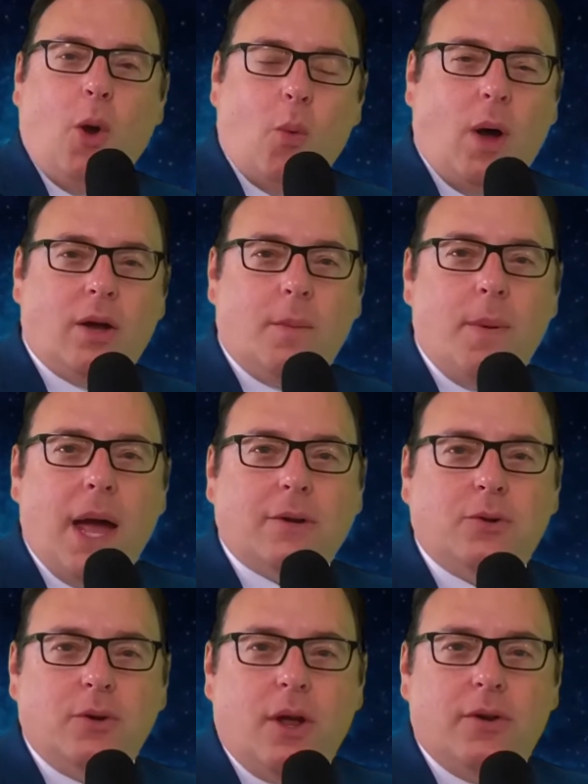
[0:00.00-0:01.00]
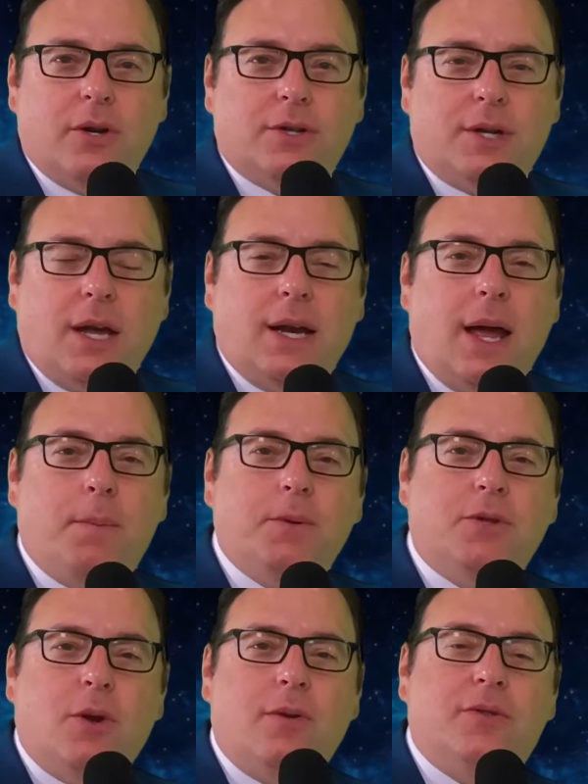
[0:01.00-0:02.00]
Welcome back to another exciting
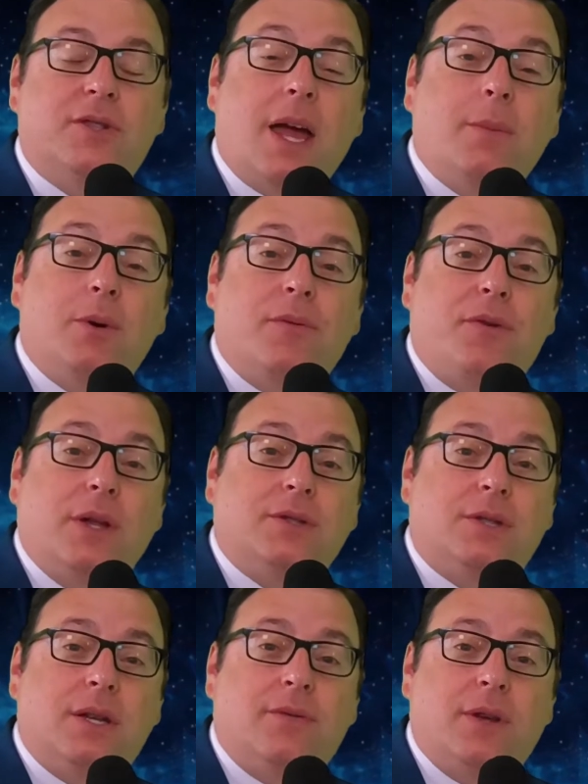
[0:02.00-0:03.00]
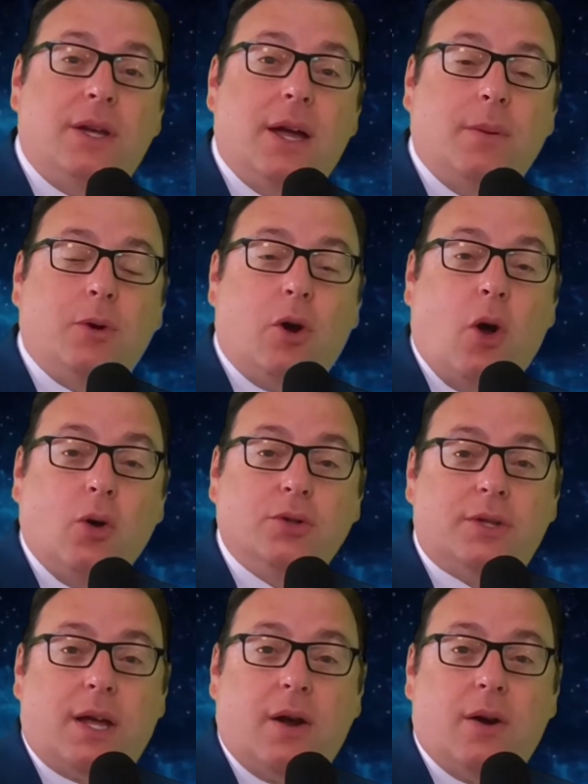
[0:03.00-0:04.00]
episode of Cyber Defense TV. I'm your
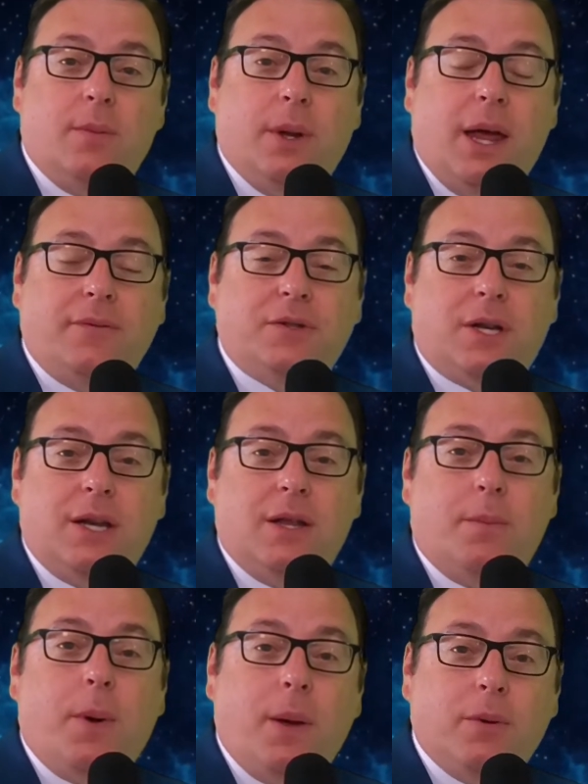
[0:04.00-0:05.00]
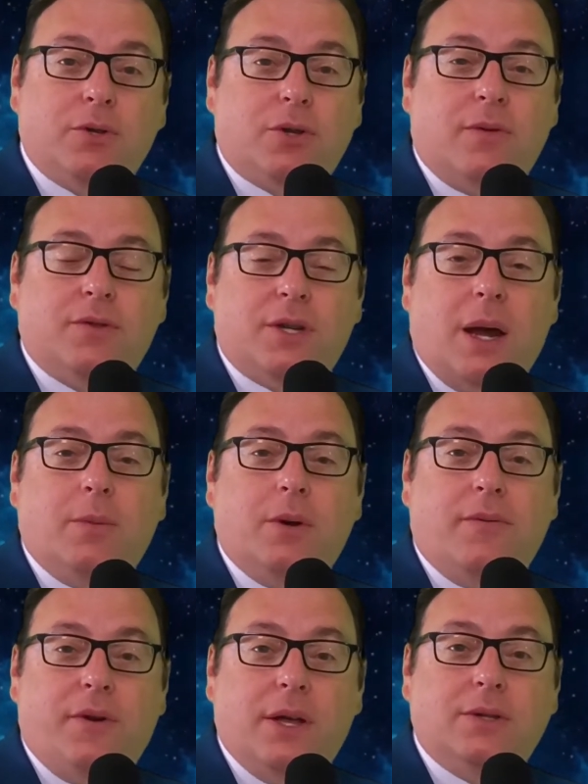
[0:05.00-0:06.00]
host, Gary Malevsky, and the publisher of Cyber
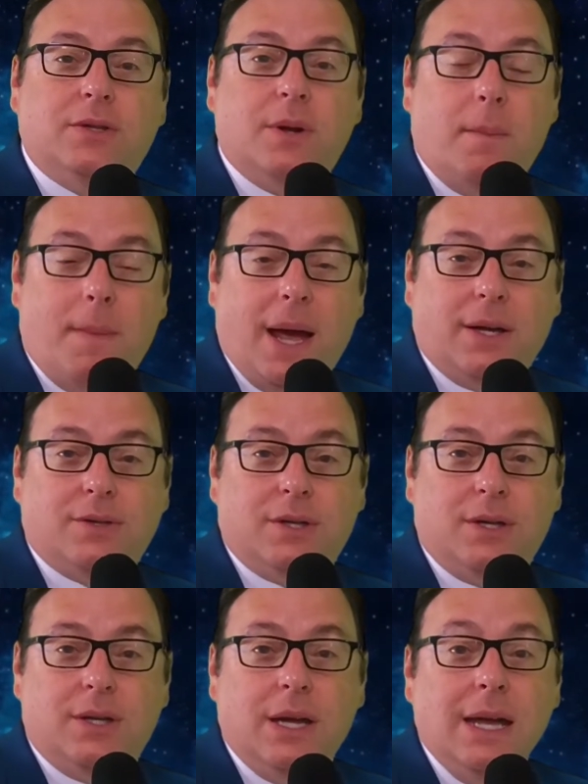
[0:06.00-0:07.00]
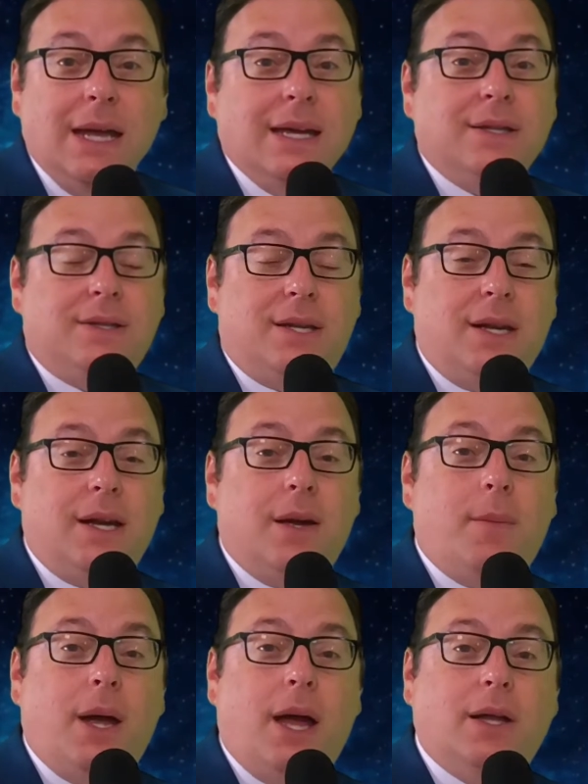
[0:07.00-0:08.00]
Defense Magazine. Sitting in
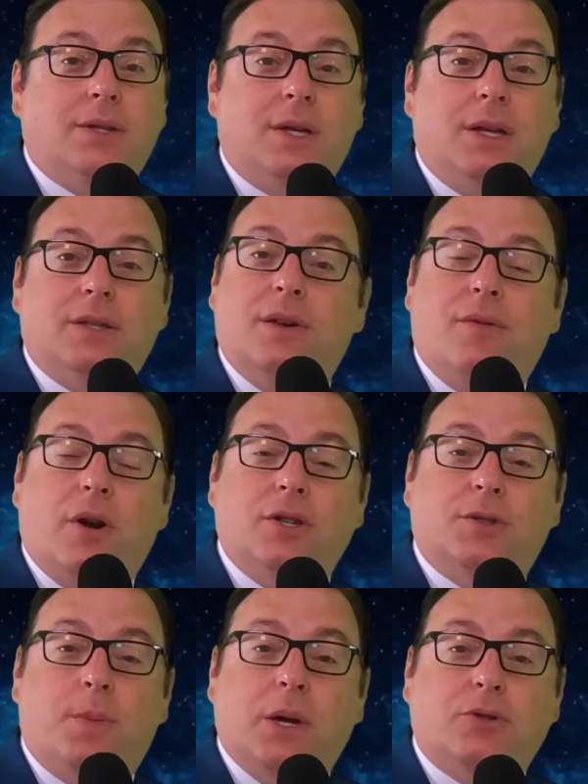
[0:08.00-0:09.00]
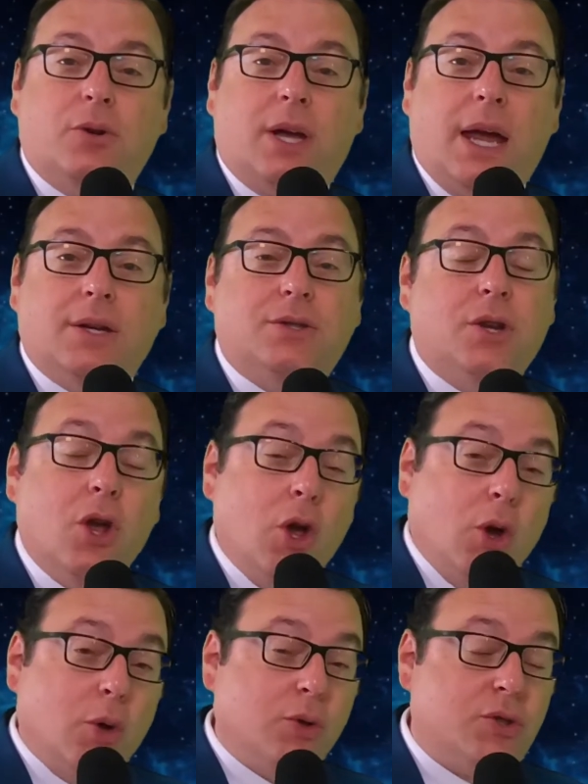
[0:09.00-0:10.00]
my hot seat is a very special guest
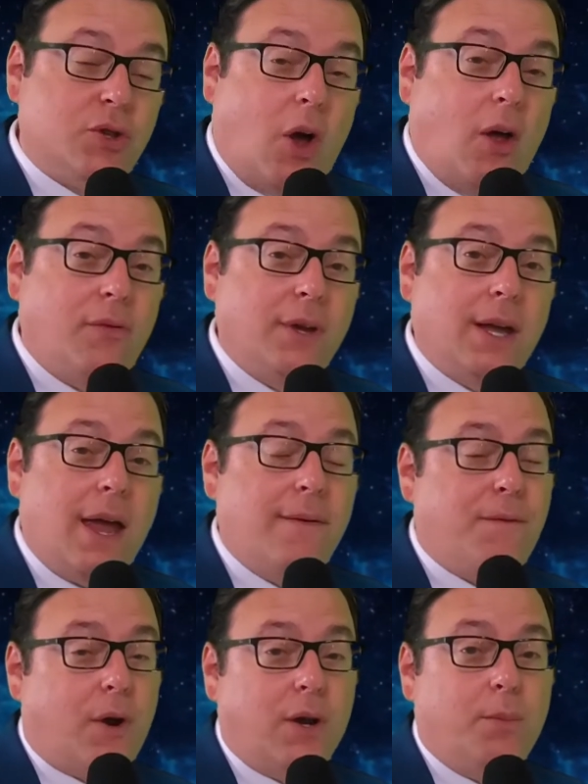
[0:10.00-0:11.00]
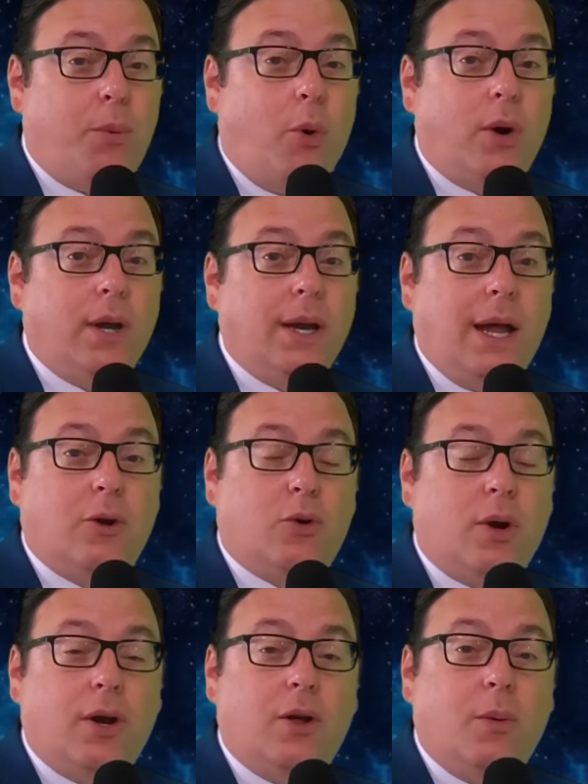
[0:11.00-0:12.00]
who's solving a very important and
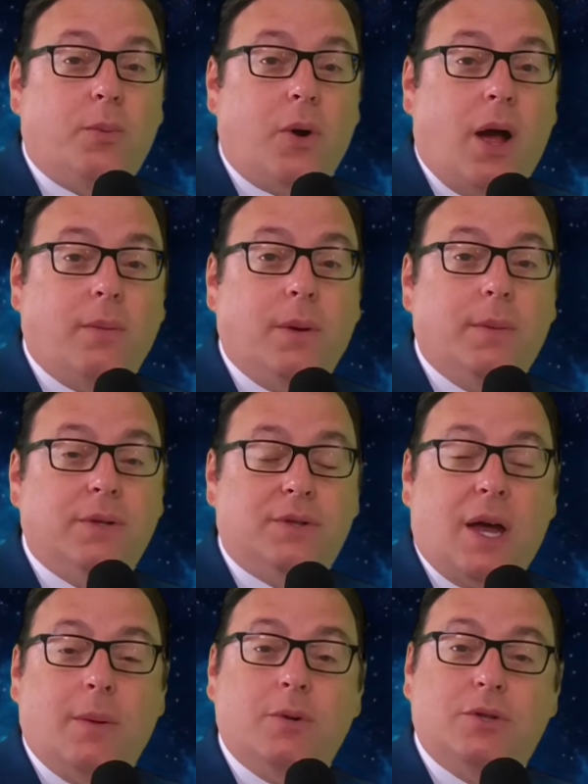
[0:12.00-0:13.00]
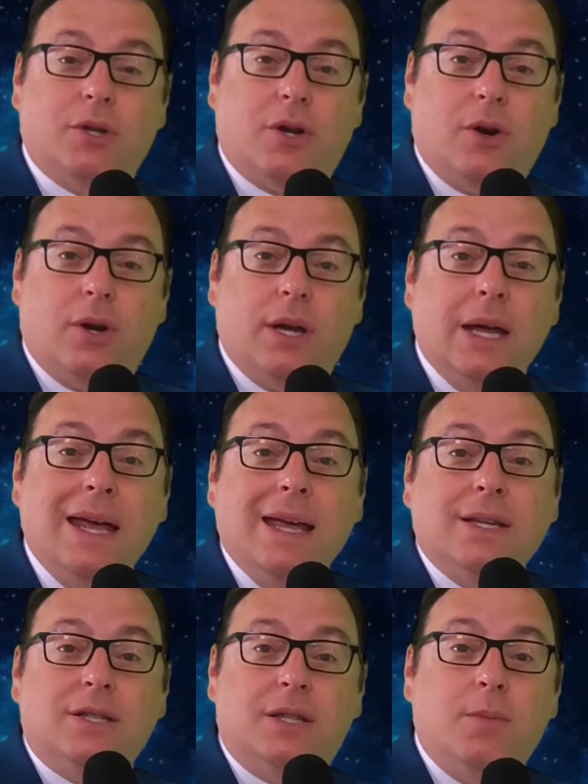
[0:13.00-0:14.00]
critical problem in cybersecurity.
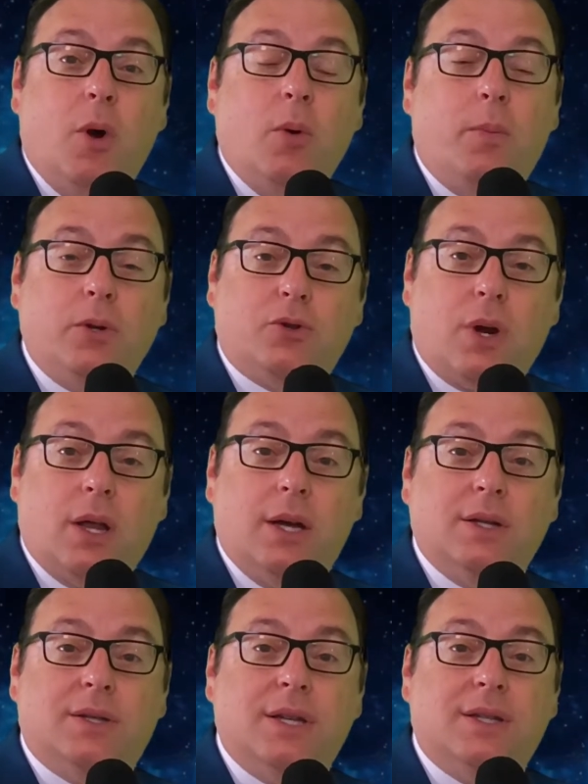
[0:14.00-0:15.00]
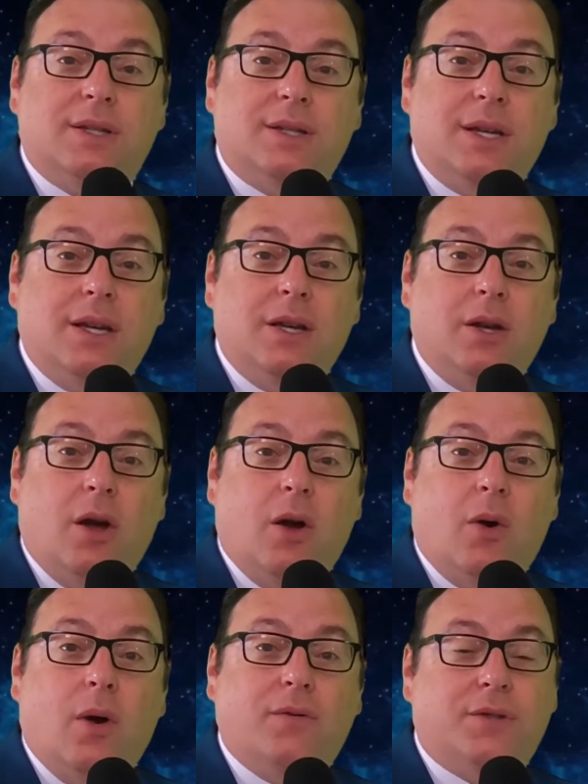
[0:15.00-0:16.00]
Simone Petrella is the
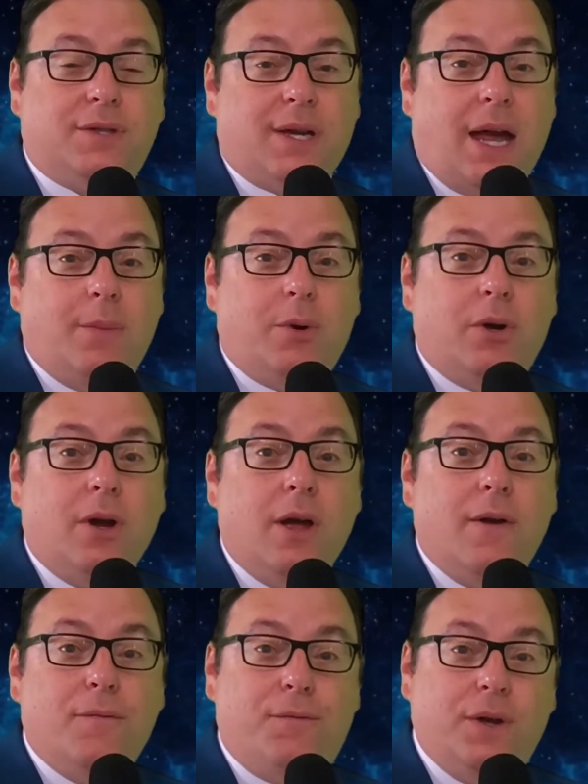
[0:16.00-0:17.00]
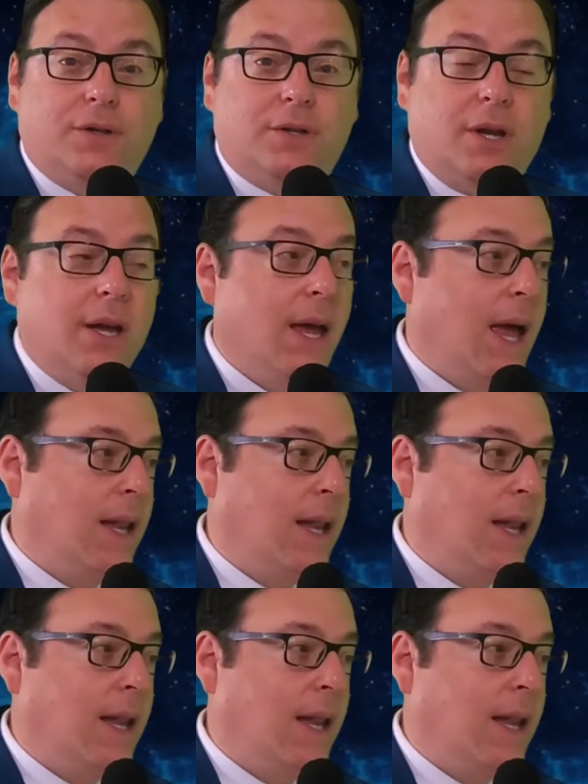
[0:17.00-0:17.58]
CEO of CyberVista.